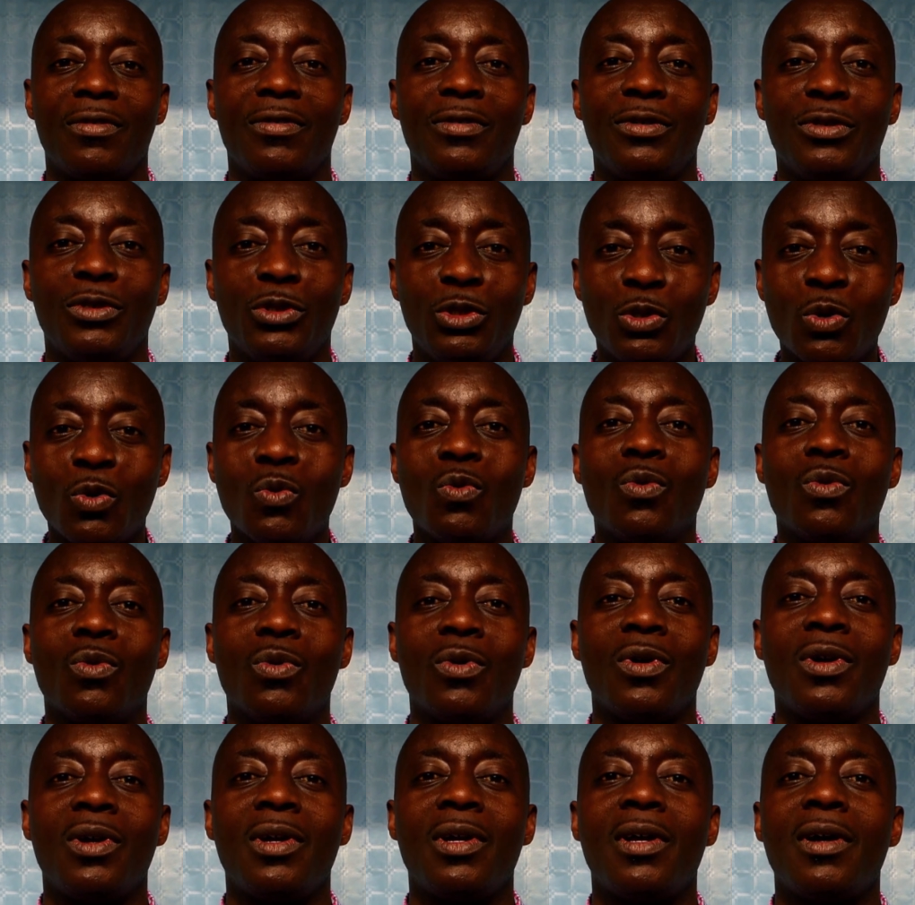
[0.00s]
you.
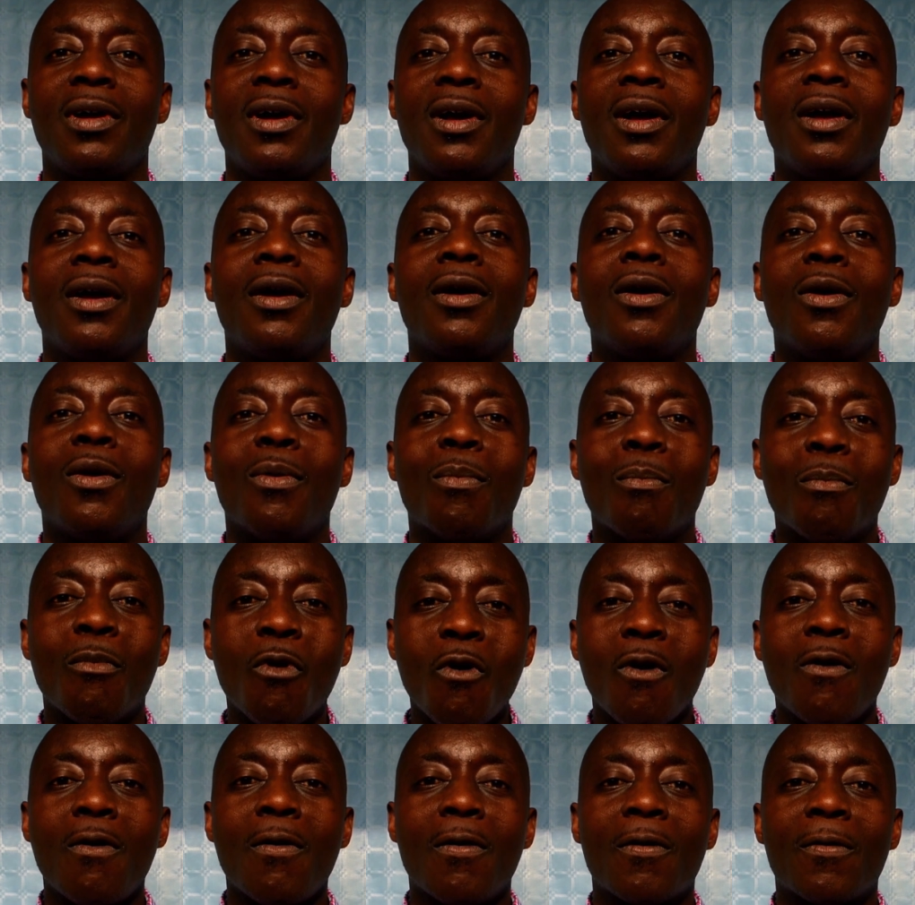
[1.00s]

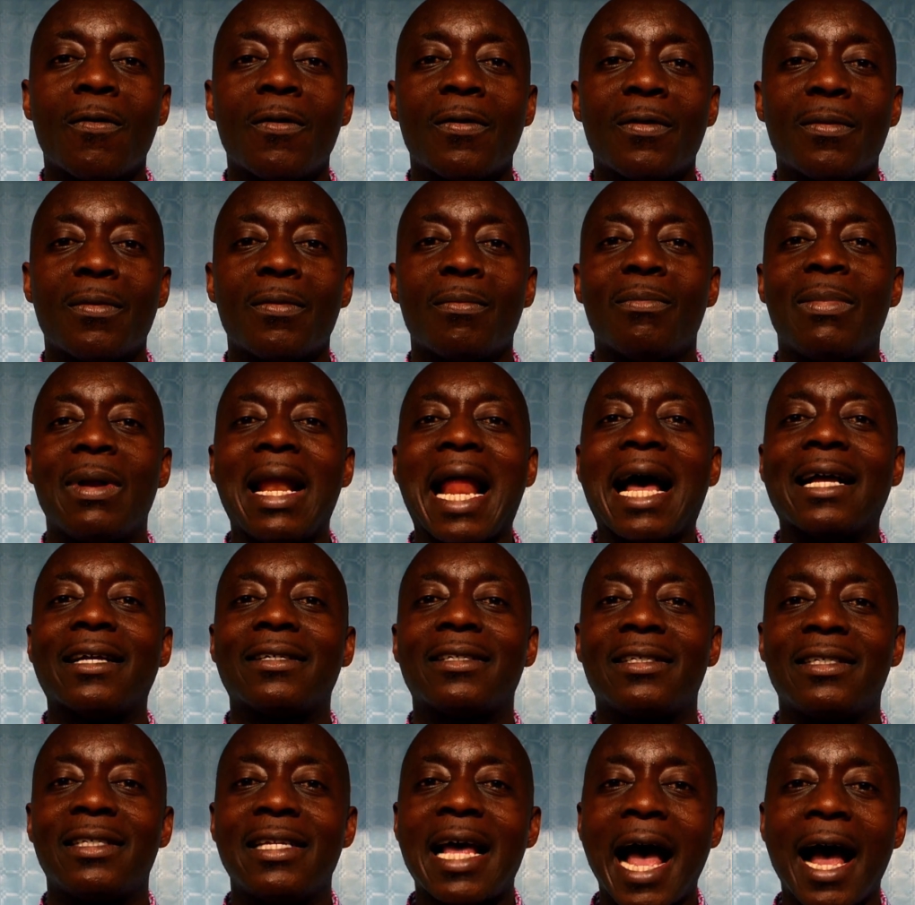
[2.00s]
Mo plus
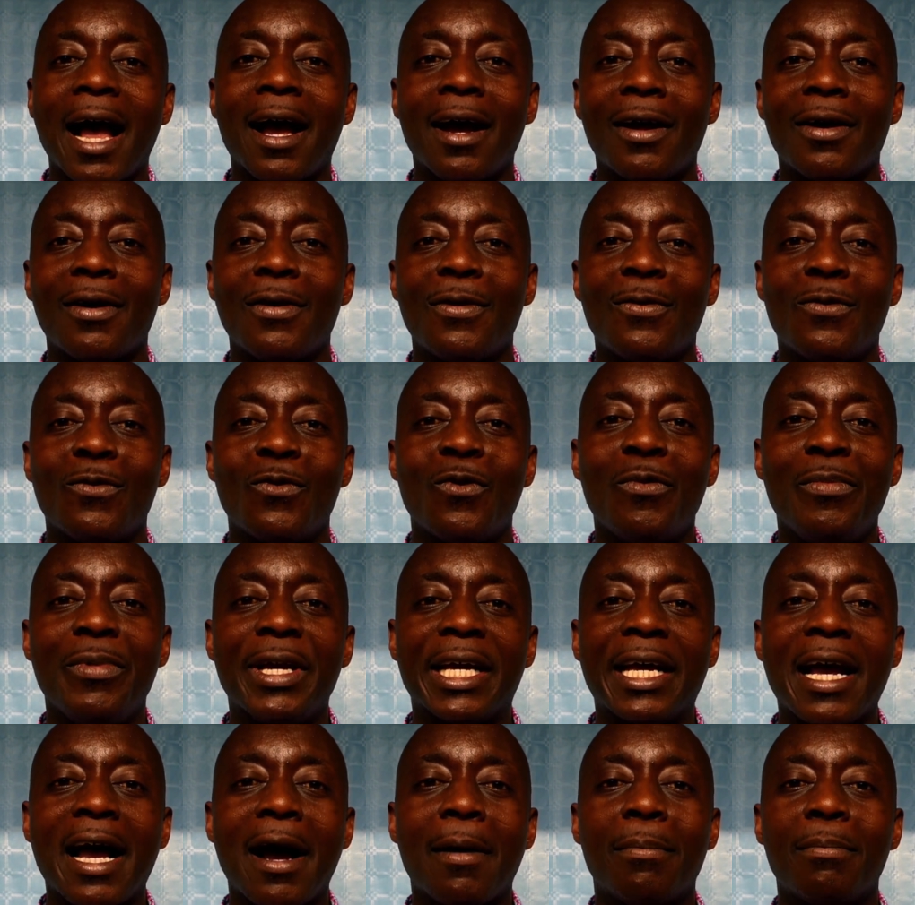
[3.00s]
da will
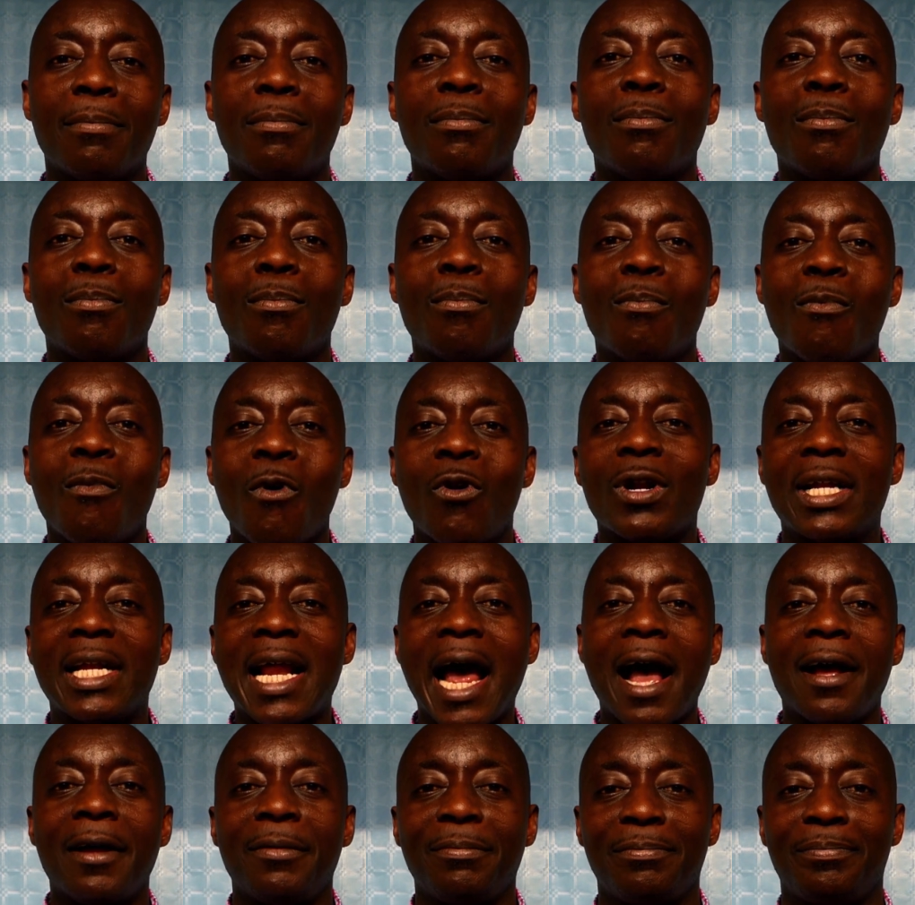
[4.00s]
become
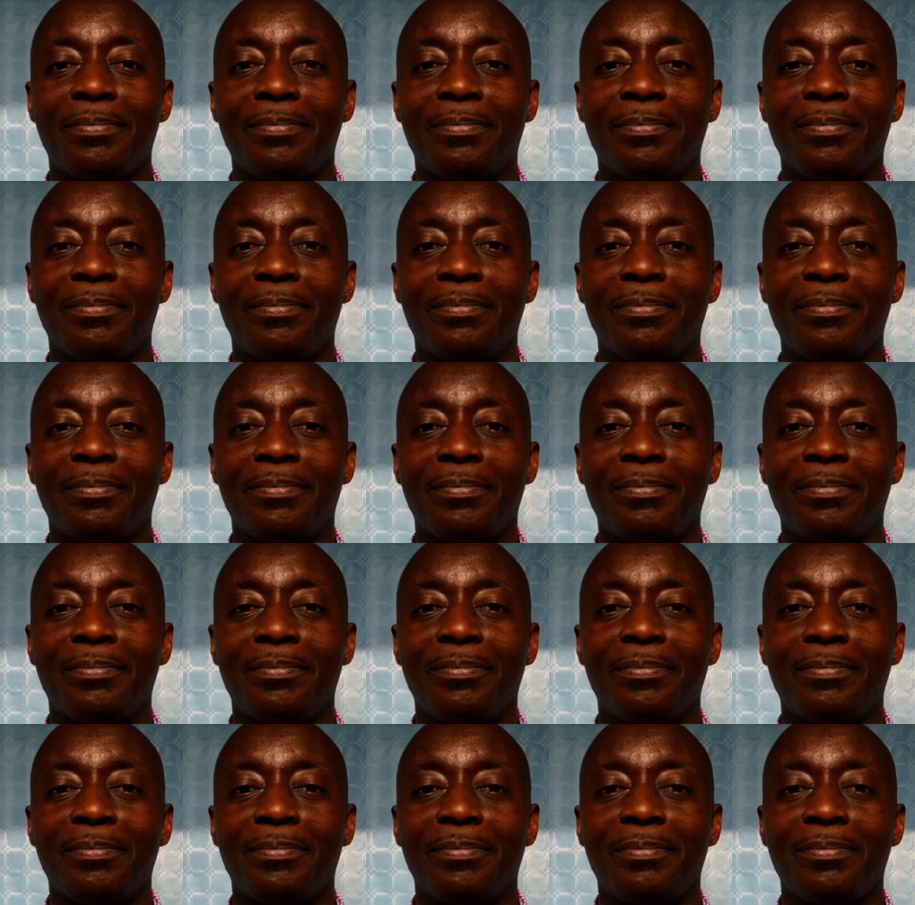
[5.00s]
moda,